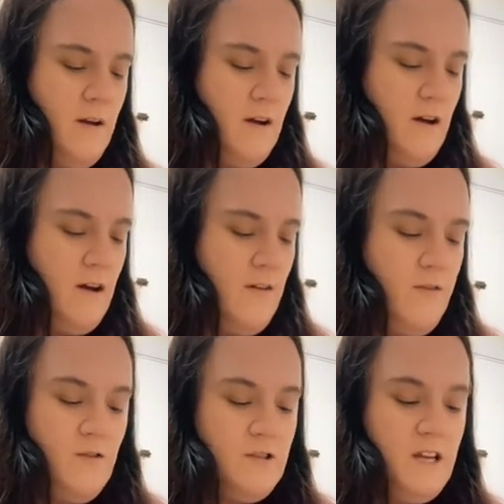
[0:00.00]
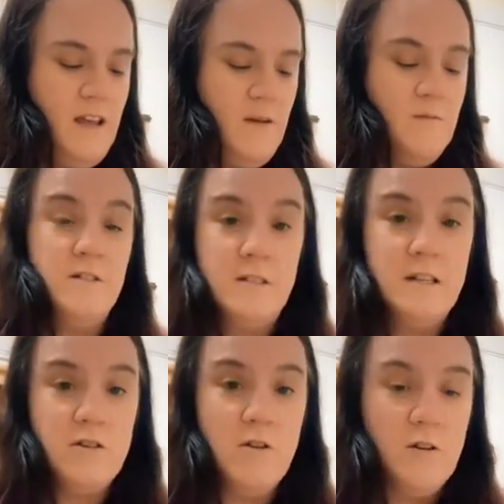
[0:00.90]
of your chicken once it's
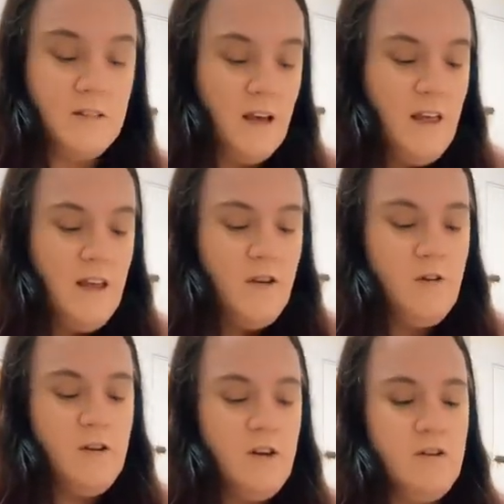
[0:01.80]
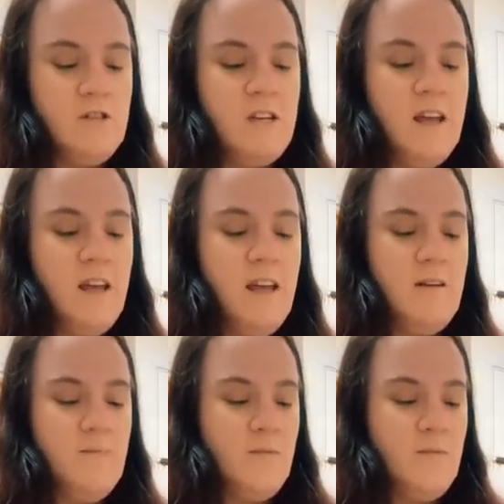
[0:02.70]
cooked. You can use chicken,